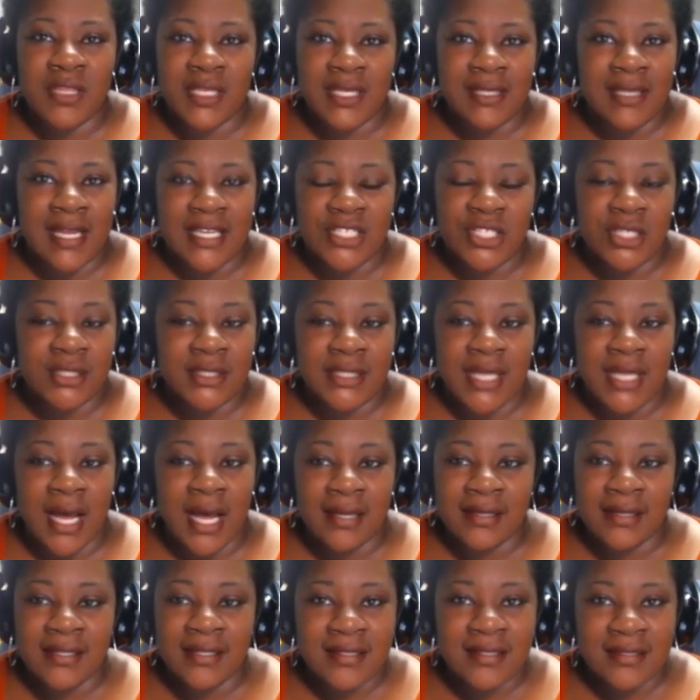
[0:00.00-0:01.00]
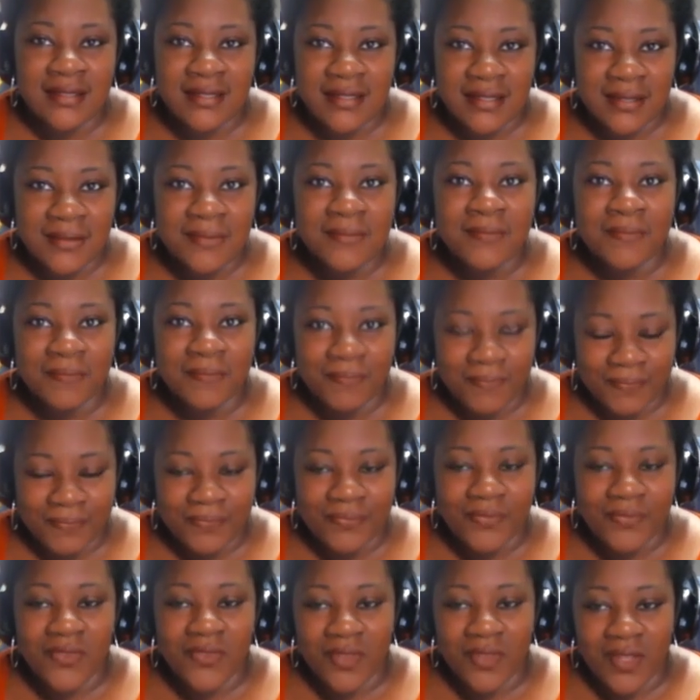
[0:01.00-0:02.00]
theologically honest,
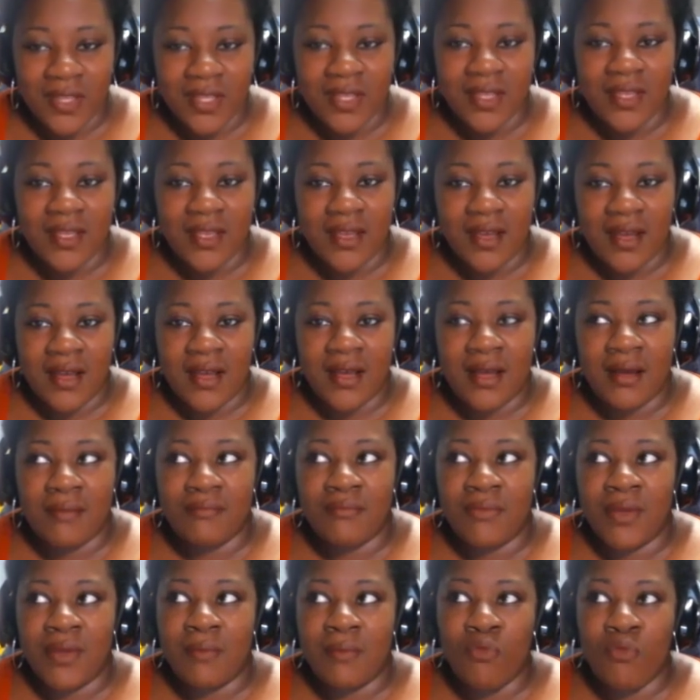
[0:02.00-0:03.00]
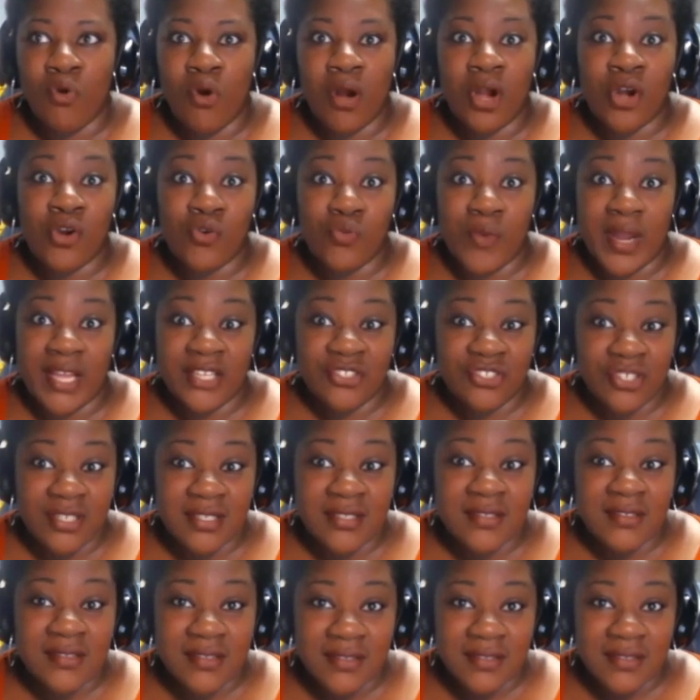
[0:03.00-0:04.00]
more courageous,